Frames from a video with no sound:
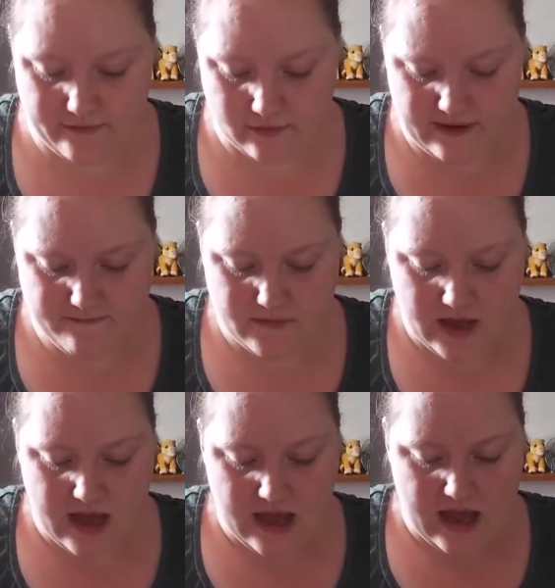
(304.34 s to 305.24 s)
Ravelry.
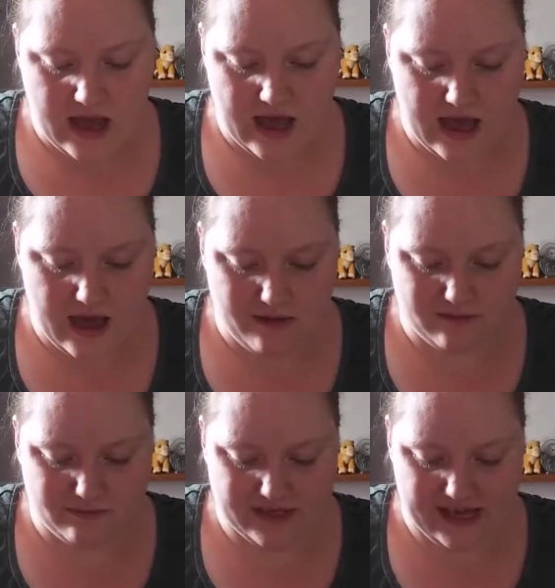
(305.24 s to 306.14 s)

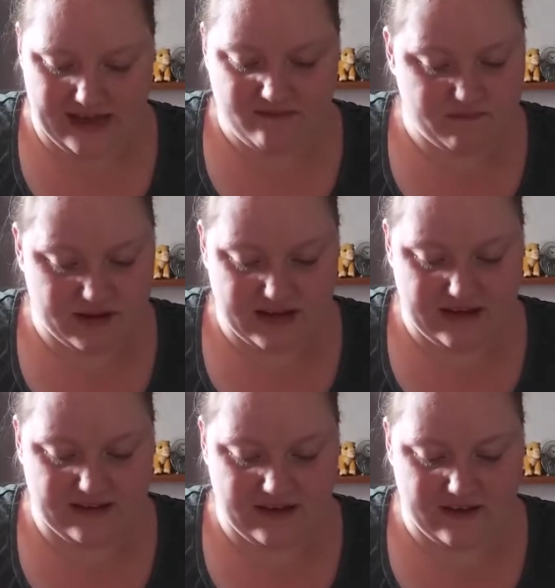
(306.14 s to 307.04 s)
But
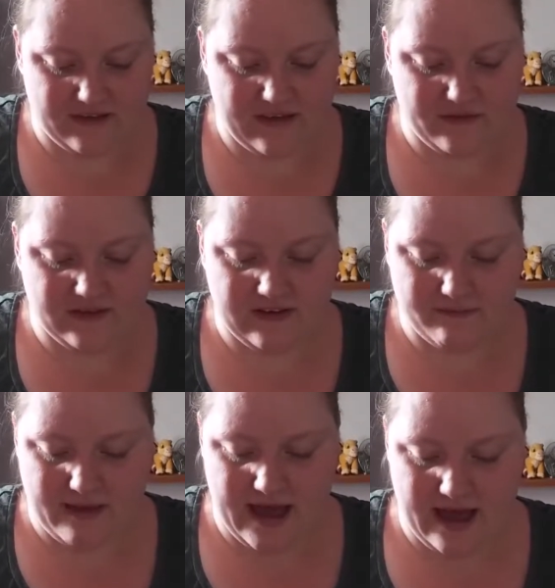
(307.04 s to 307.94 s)
these are the
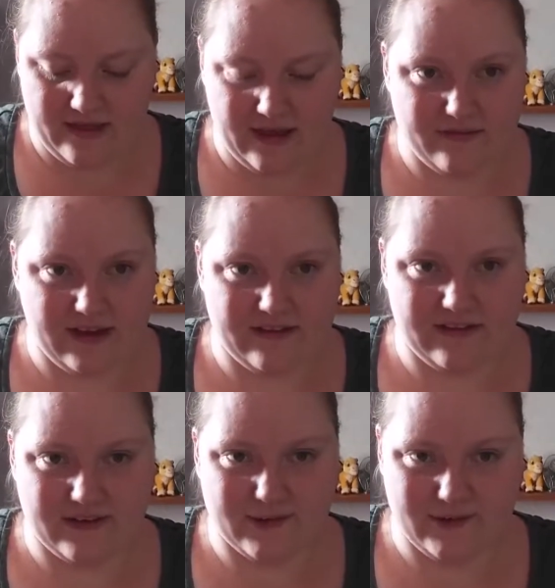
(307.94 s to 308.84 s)
70th pair that I've
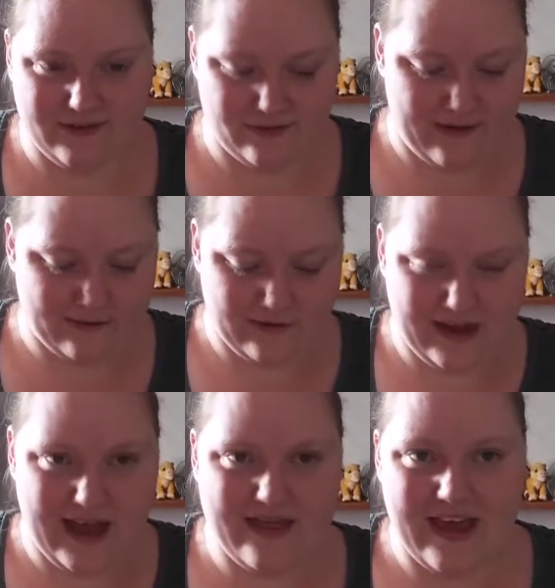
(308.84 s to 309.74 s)
knitted according to
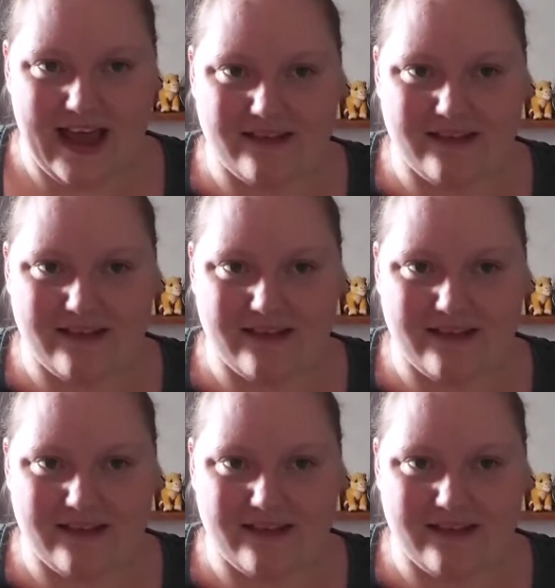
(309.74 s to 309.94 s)
Ravelry, and they